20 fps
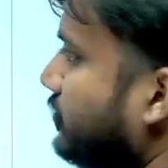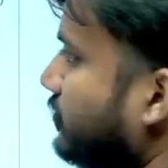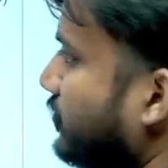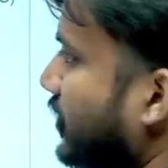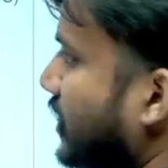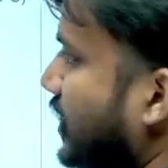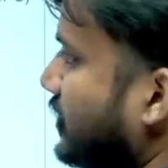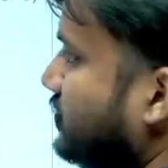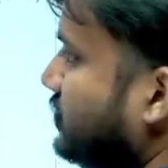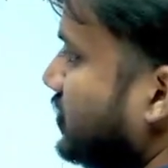
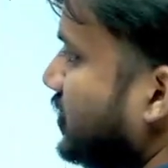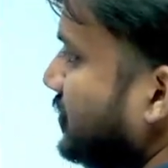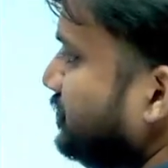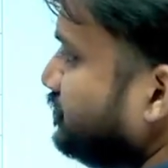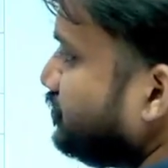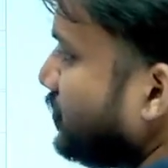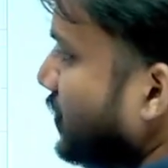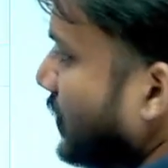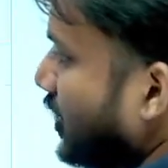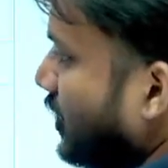vacancy.
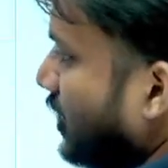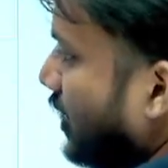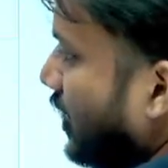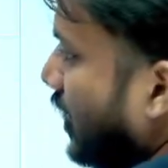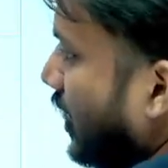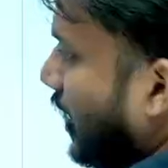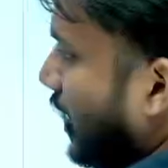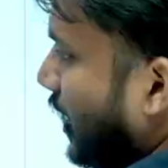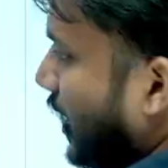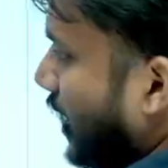
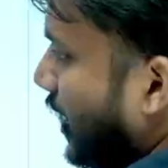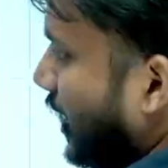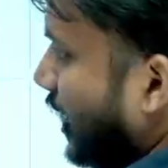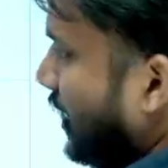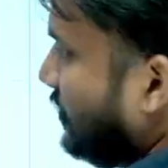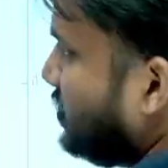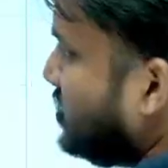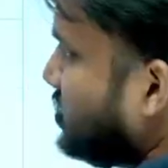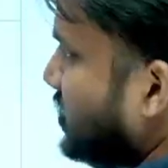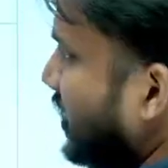
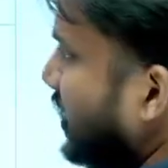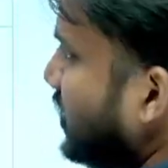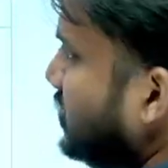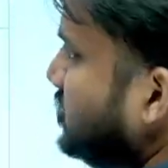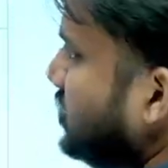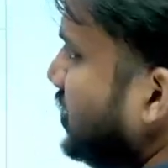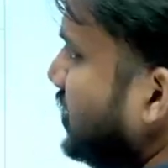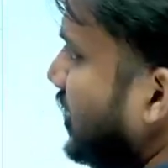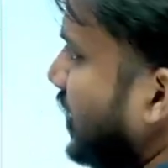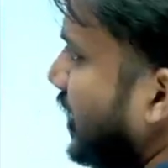Assistant
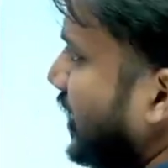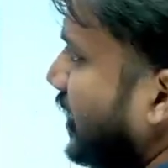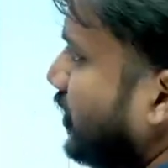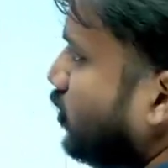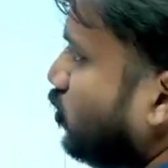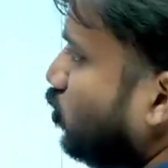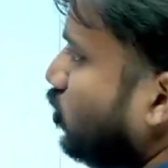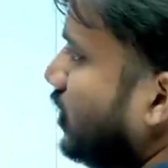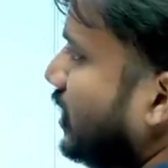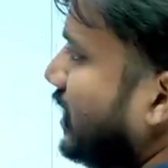engineer again
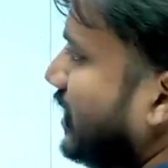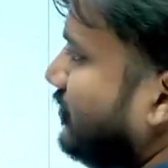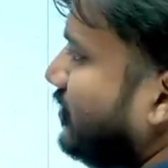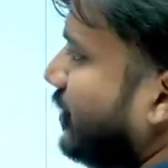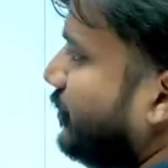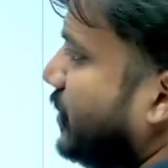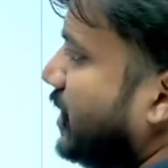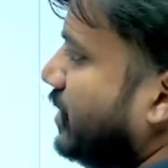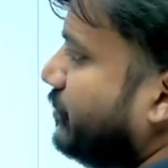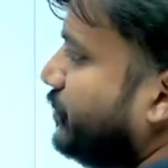rural
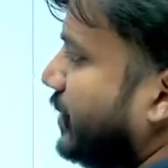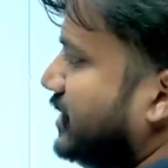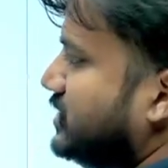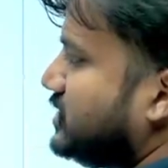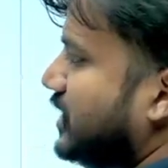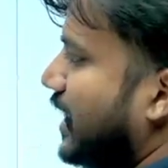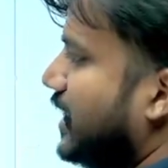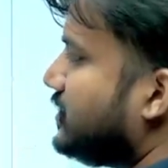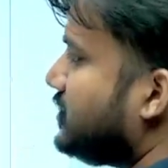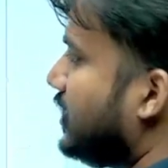development
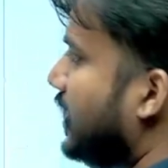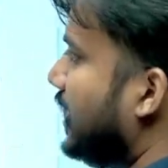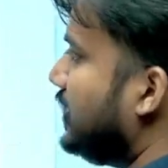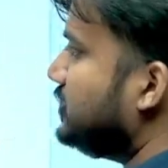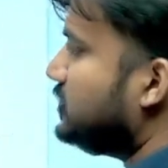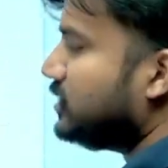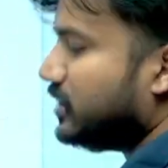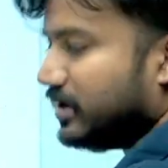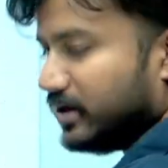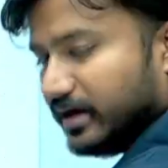panchayat raj,
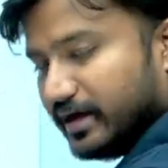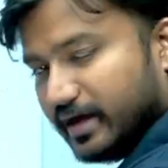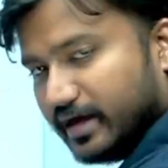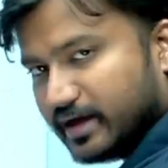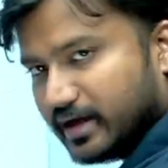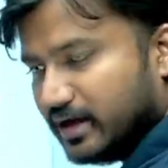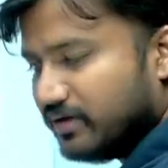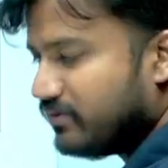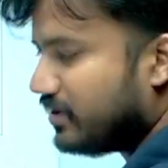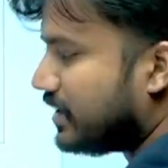
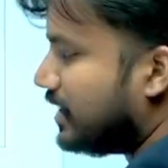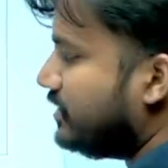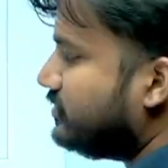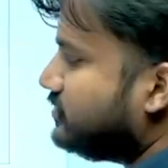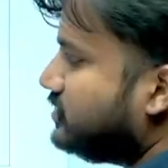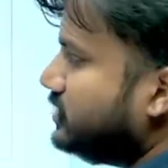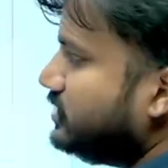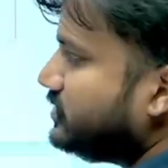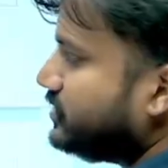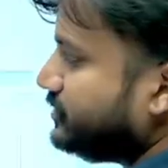18
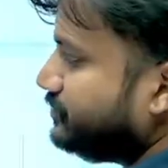vacancies.